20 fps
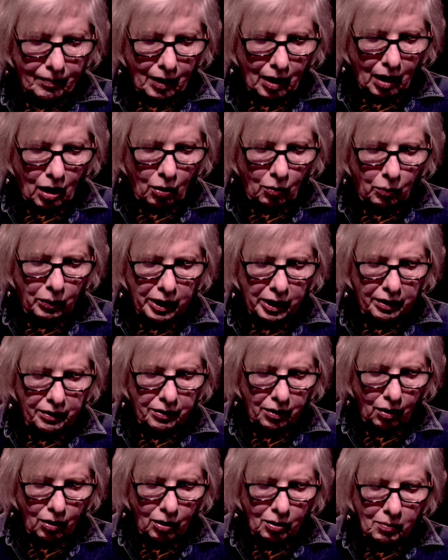We had
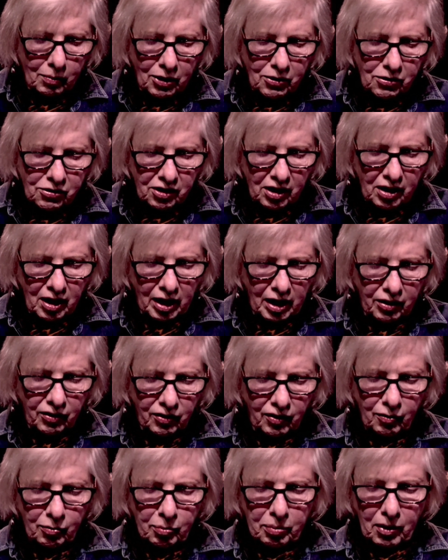almost an acre
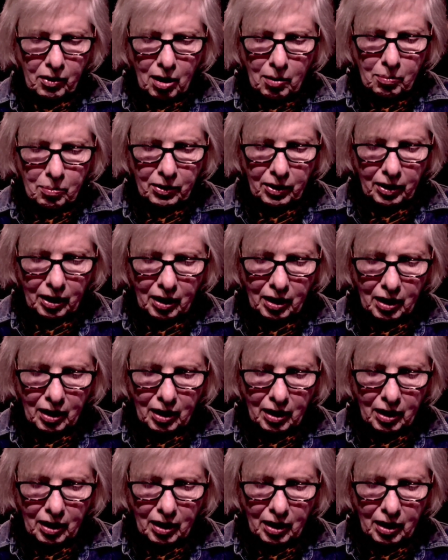of property,